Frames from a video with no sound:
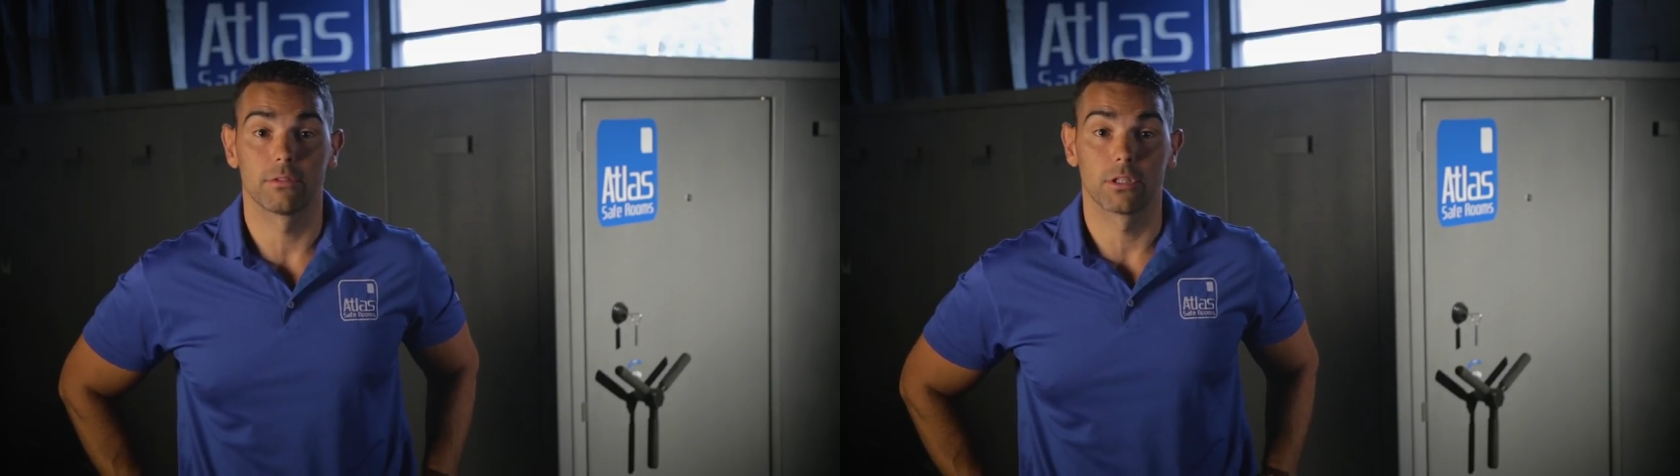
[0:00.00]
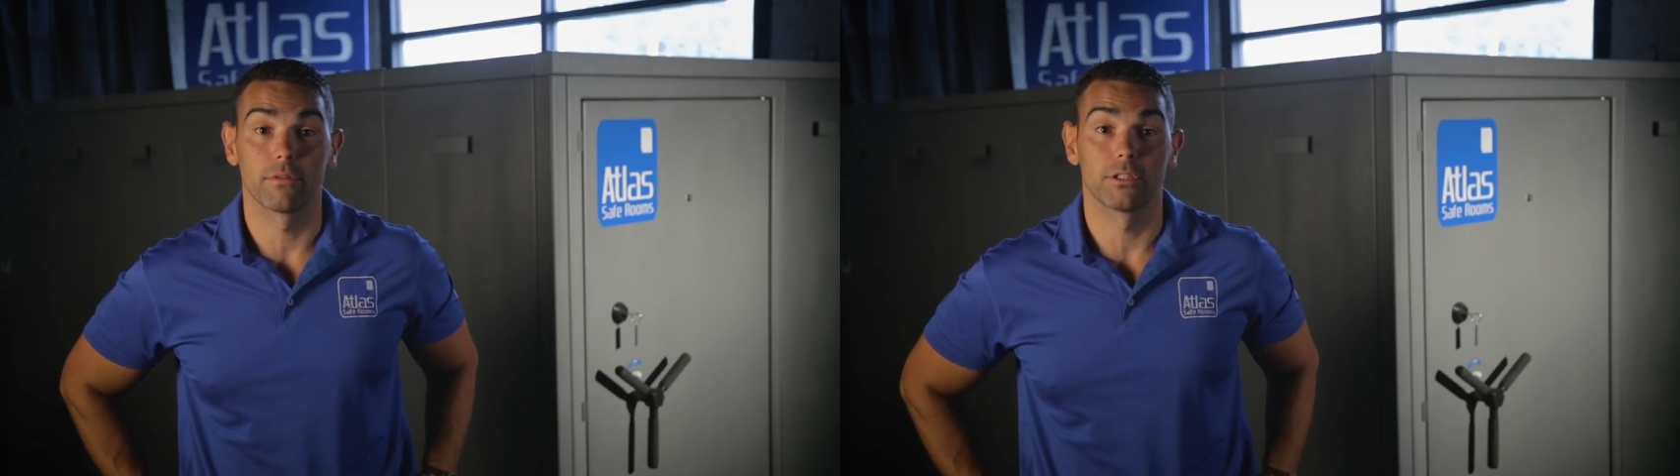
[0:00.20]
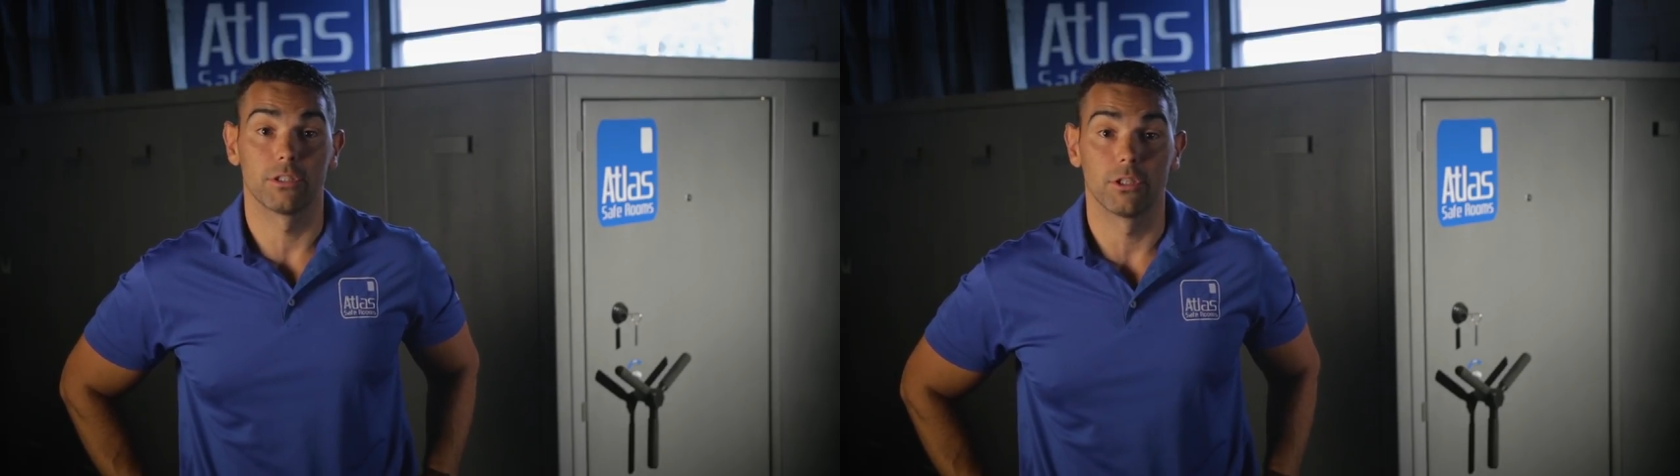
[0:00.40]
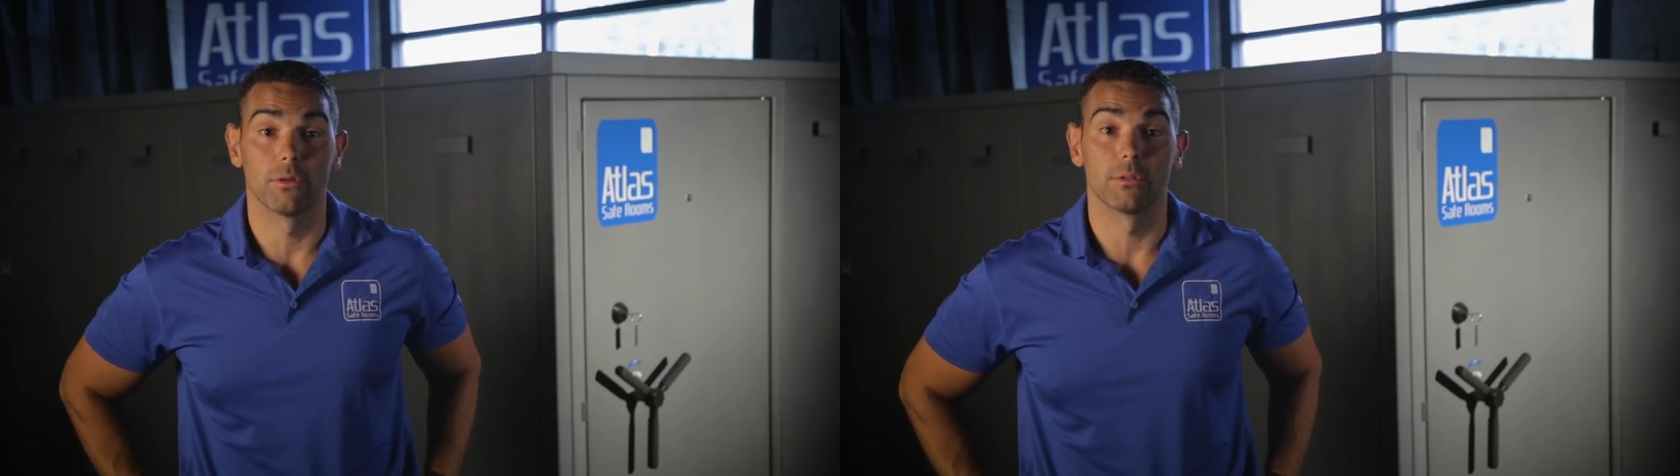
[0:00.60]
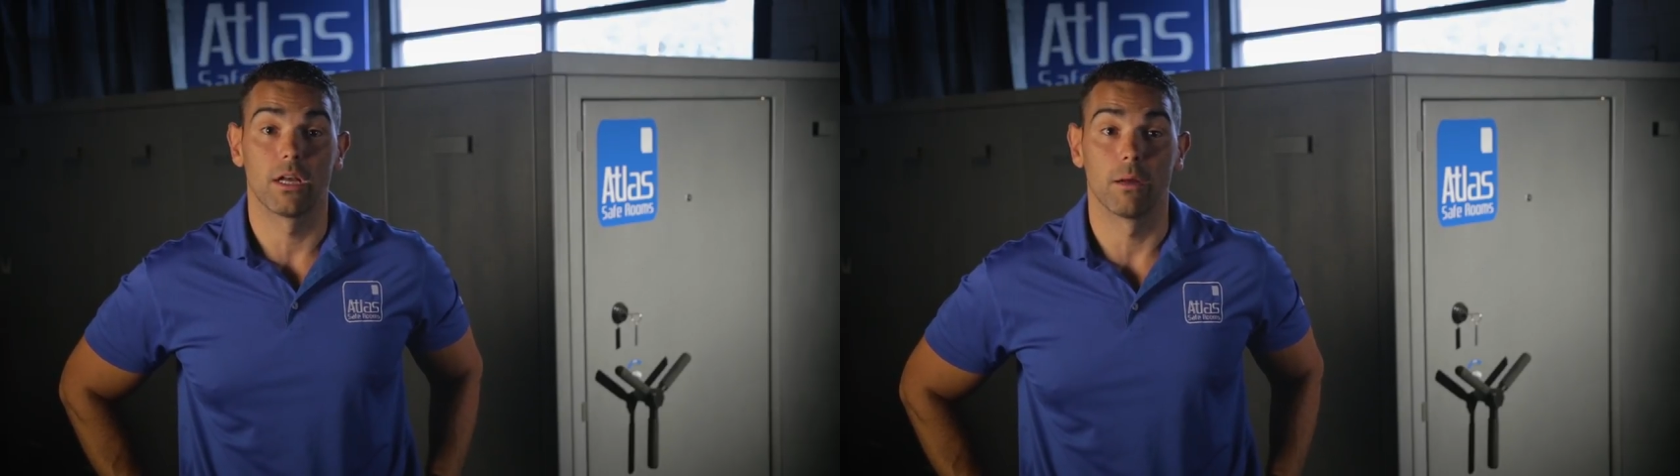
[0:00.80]
services
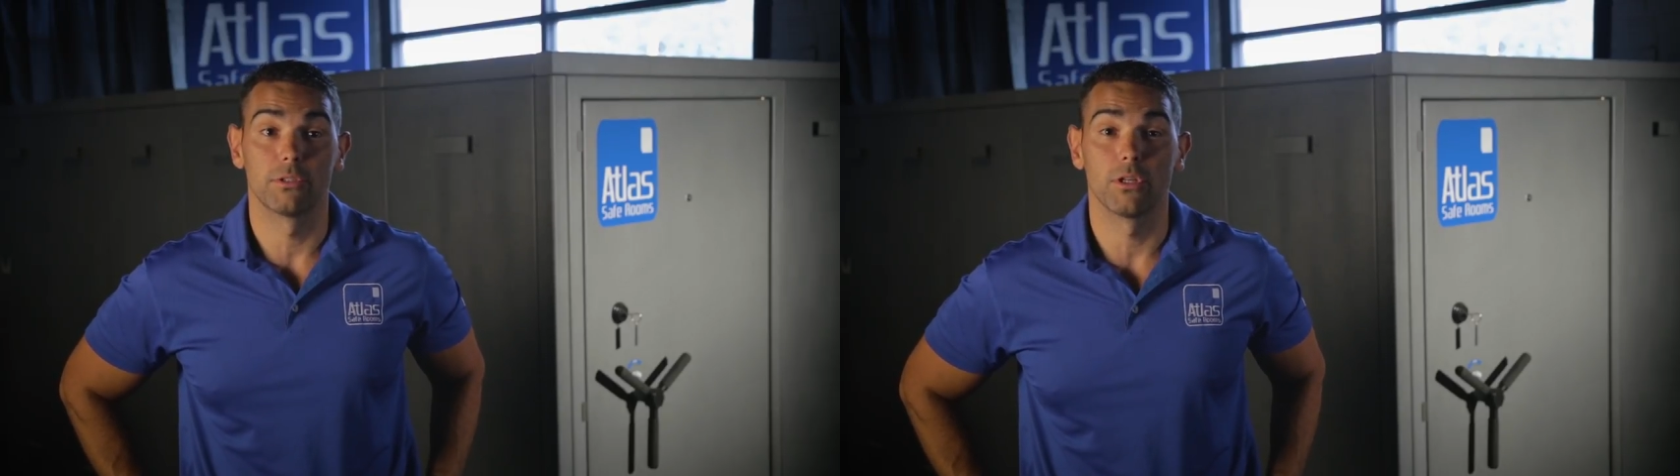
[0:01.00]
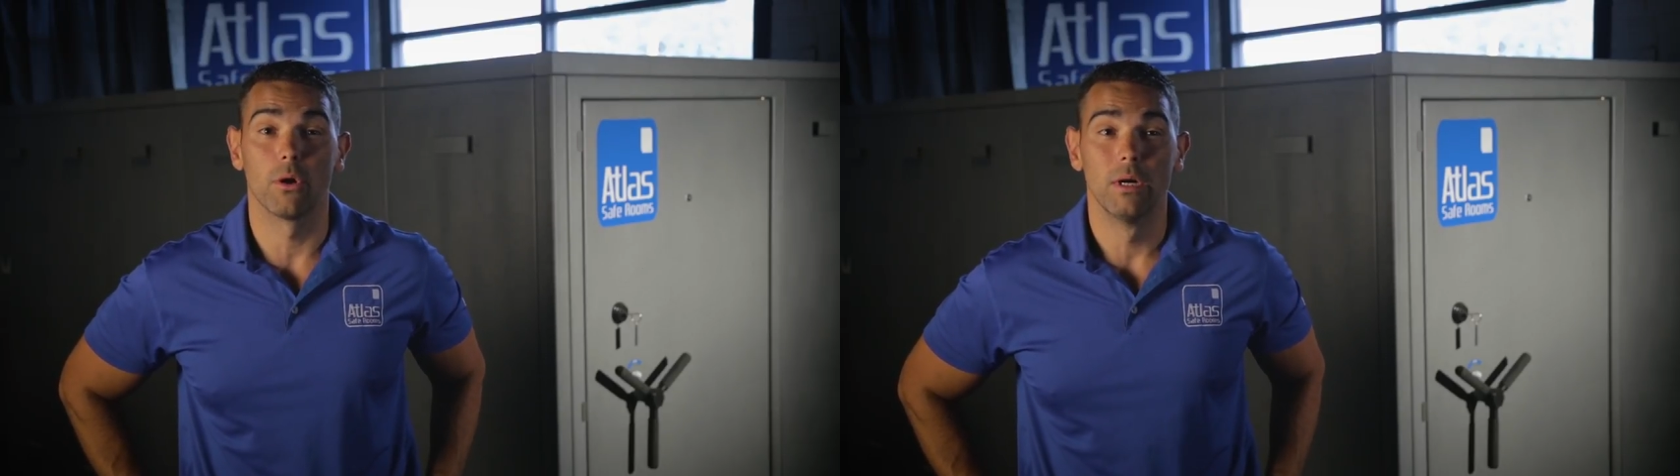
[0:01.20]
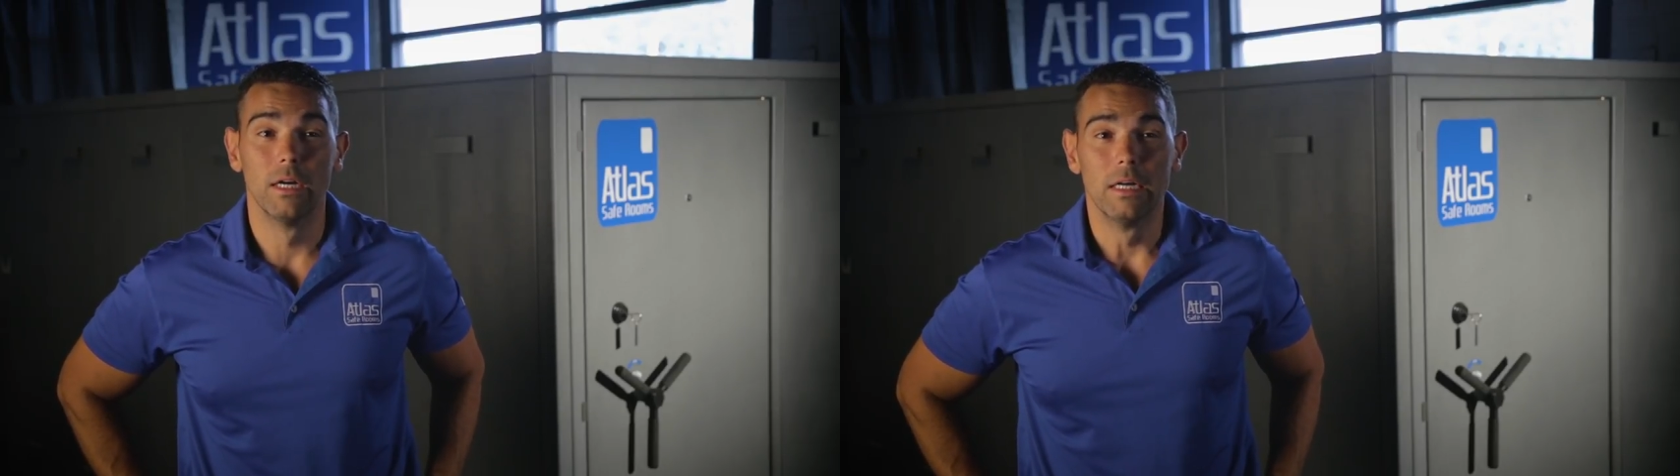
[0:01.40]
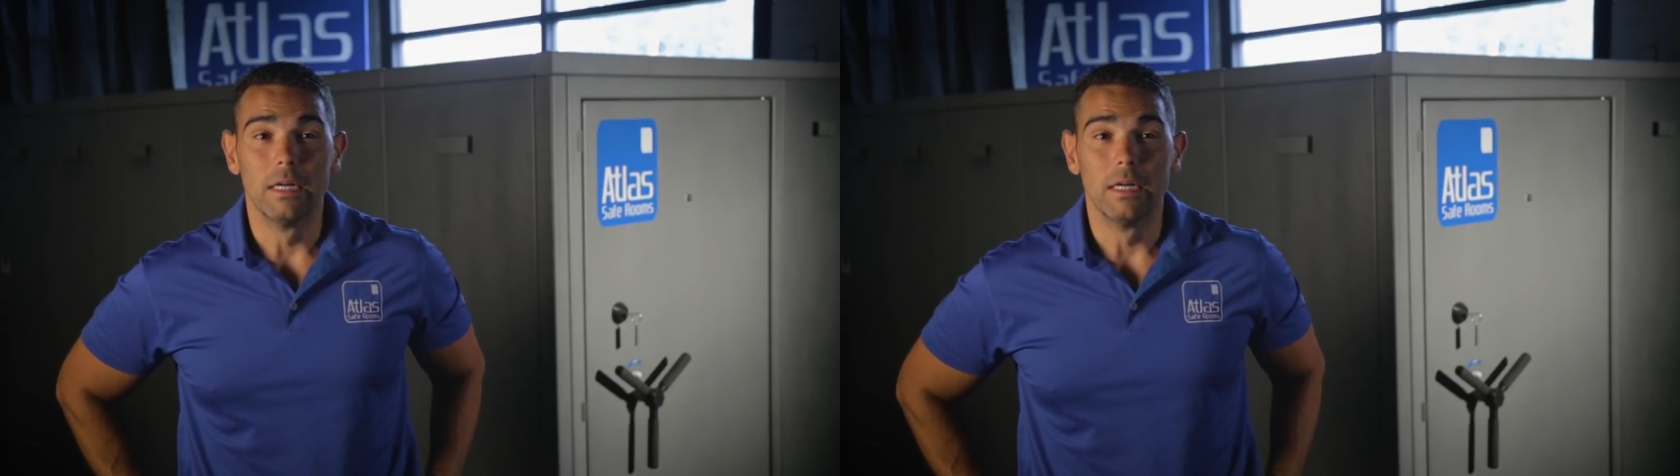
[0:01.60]
shows up. So